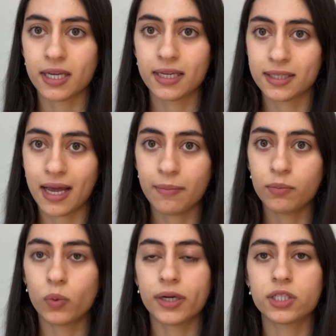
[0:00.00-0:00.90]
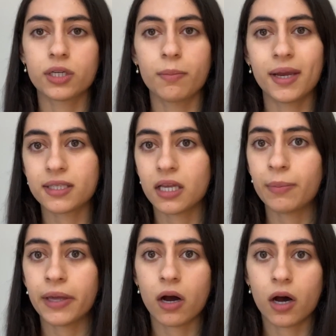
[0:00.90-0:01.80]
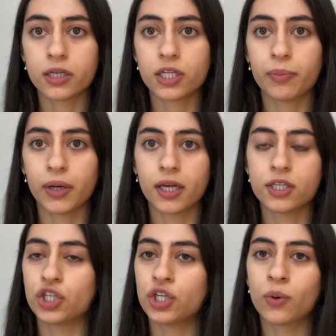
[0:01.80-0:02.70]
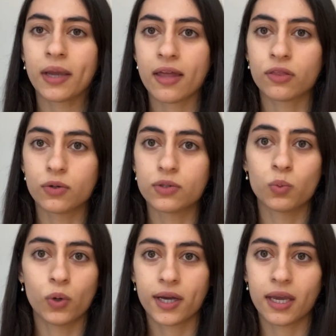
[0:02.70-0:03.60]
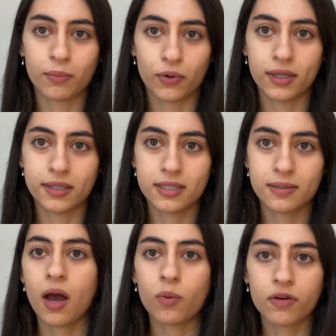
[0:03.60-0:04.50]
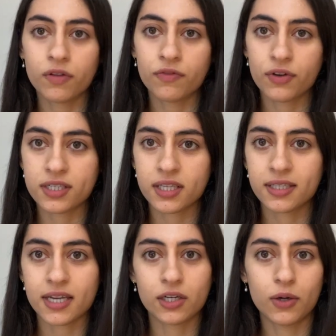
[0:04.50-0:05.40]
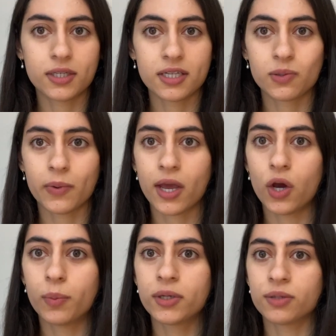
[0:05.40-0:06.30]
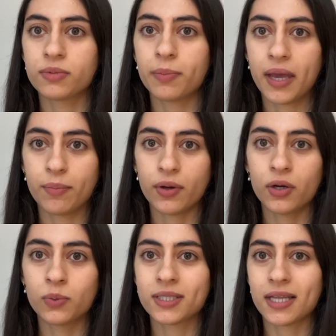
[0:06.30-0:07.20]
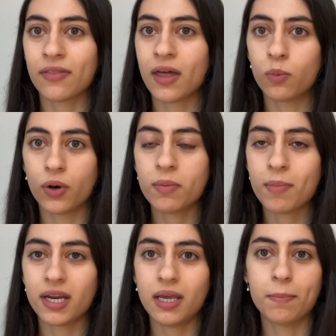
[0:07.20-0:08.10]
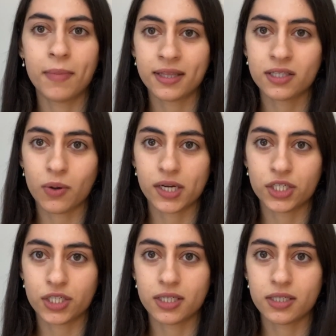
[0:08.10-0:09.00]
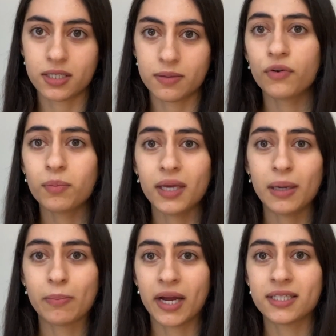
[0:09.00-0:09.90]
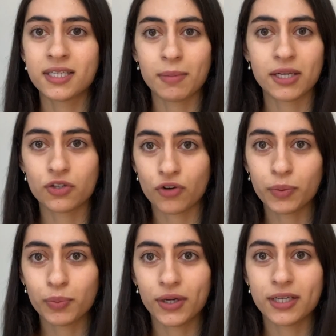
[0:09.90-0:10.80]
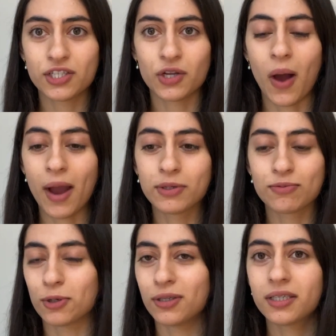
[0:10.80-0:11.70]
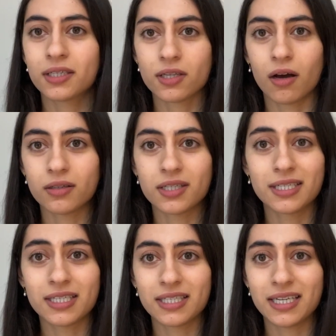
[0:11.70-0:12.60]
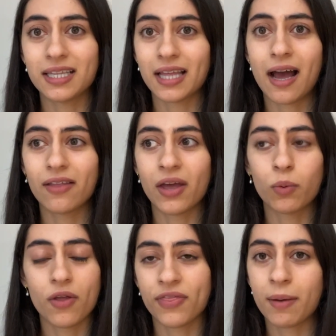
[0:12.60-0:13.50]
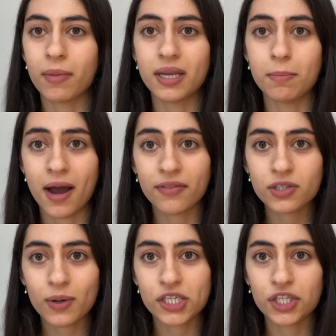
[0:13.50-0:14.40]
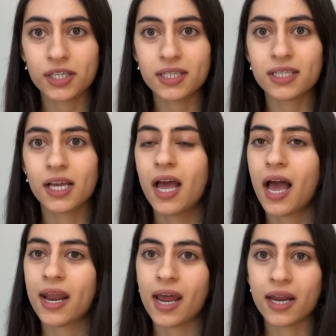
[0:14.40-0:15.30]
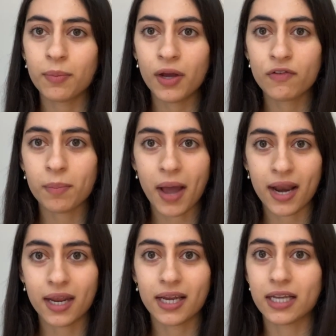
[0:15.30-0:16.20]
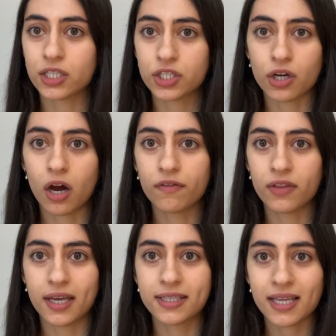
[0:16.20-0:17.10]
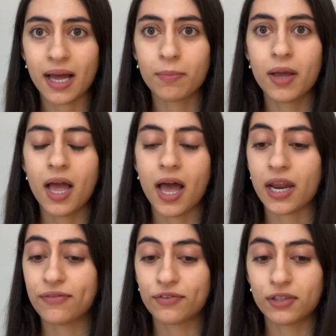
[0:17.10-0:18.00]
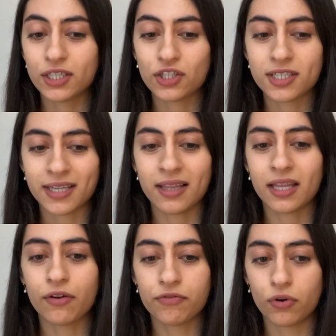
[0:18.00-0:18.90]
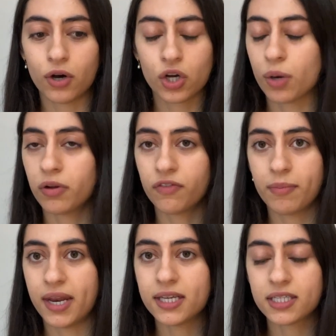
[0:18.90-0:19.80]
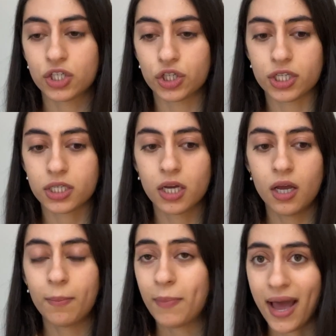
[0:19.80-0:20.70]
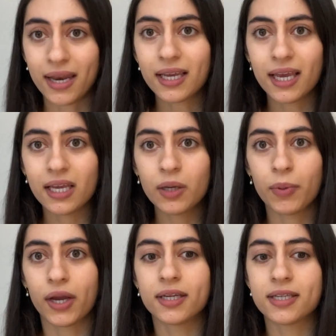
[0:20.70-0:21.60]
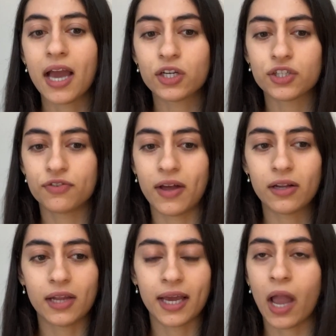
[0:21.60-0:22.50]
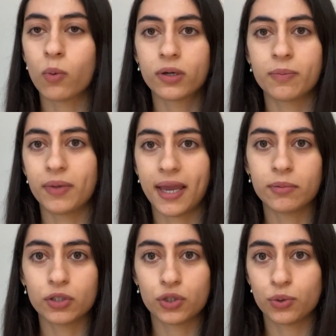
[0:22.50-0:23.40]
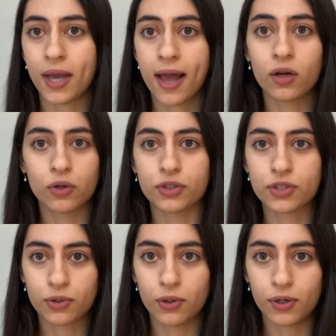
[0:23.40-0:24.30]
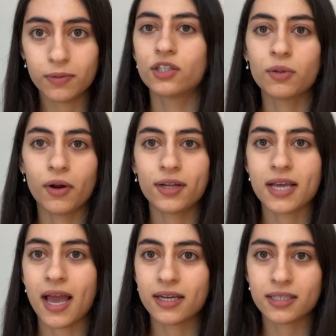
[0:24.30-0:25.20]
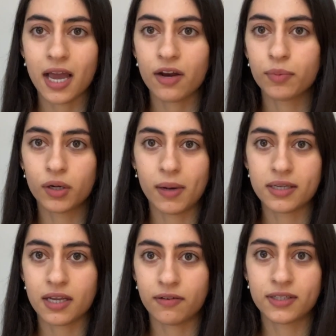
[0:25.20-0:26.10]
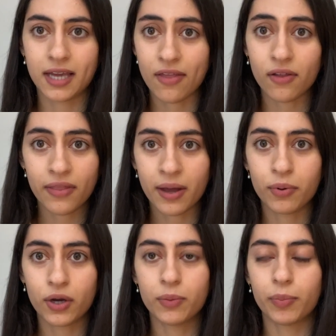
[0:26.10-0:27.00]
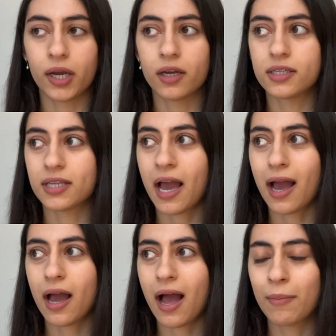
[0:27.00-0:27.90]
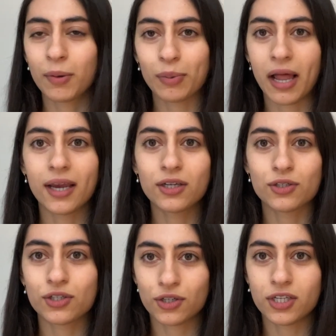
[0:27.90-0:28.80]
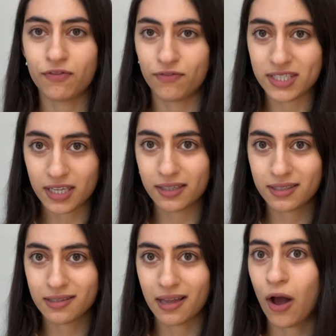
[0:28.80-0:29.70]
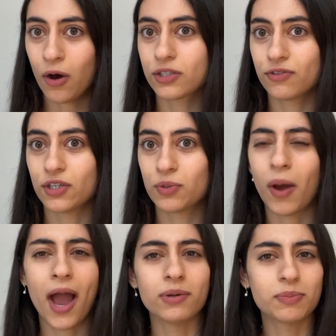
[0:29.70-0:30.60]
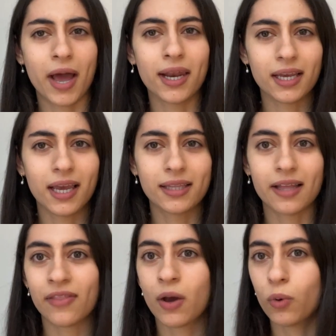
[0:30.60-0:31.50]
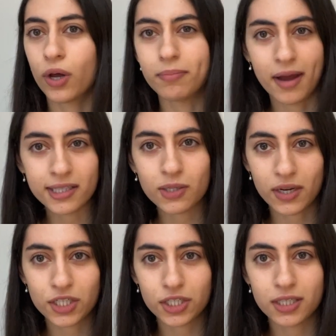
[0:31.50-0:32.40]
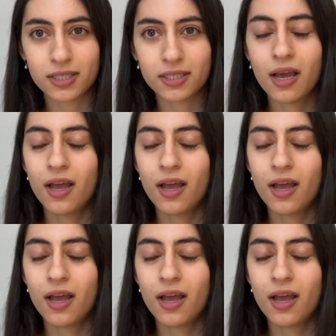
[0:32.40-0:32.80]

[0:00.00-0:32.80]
exam which makes it a bit harder because you don't get those working points. And one of the first things I noticed when I opened up the paper was that there weren't many maths questions. For me maths is my strong point so I was really disheartened to see that there weren't that many maths questions and I had a bit of a panic at the start of the exam and I fully just sat there for a couple of minutes just panicking because I just felt like I wouldn't be able to get a good score. To be honest, I had to kind of pull myself together at that point because I'm applying to study physics at Oxford, but I was panicking that there weren't maths questions.